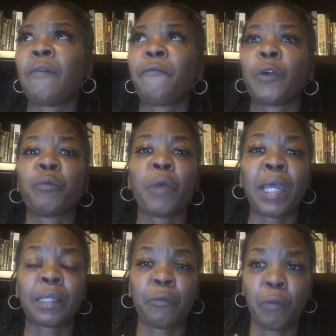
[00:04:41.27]
for
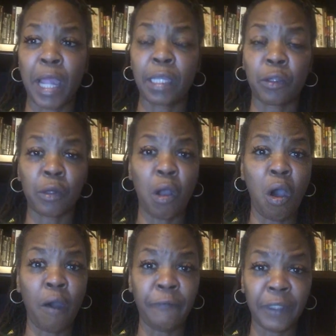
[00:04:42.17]
regular
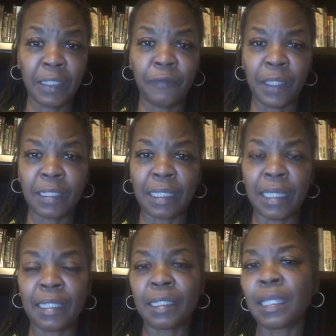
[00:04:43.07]
office
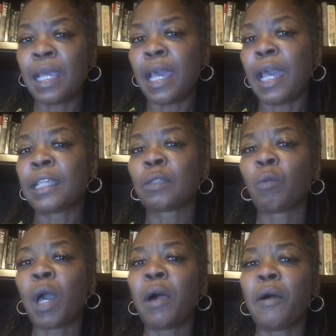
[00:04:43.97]
visits, as
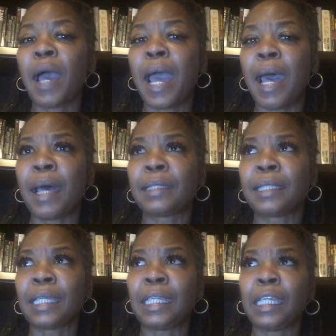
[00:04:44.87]
well
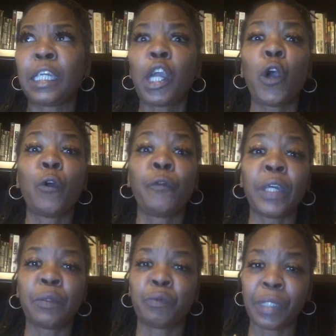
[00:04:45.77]
as any
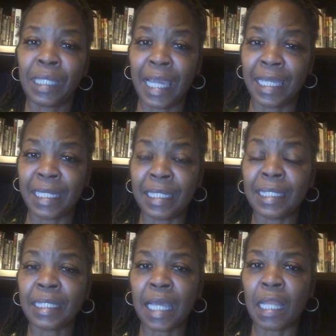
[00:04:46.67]
COVID related
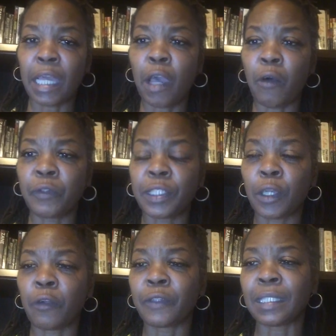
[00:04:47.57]
telehealth
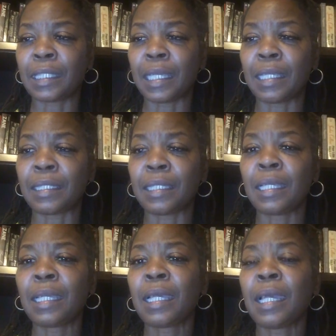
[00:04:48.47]
services.
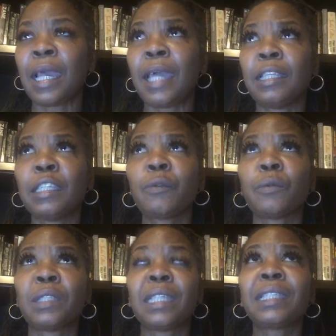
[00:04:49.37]
And
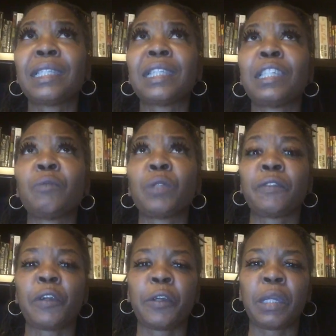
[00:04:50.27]
this decision was
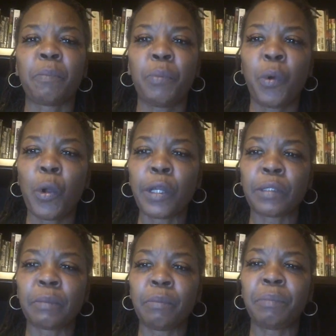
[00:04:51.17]
very
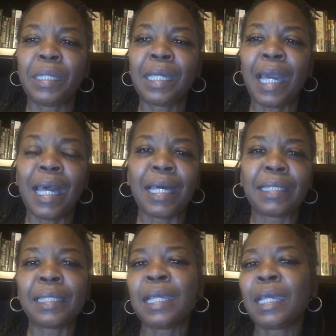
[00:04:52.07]
important
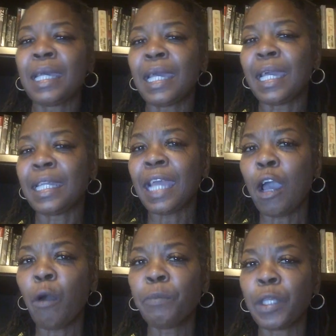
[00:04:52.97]
because it
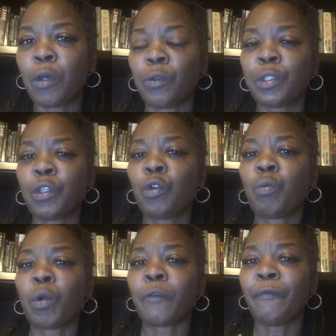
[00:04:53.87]
helped those who
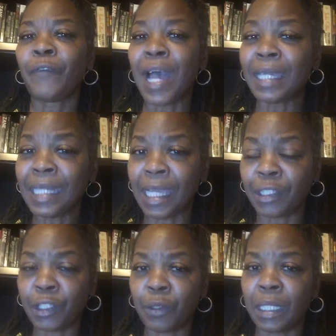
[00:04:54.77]
were
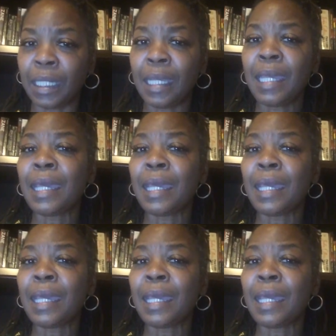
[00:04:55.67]
financially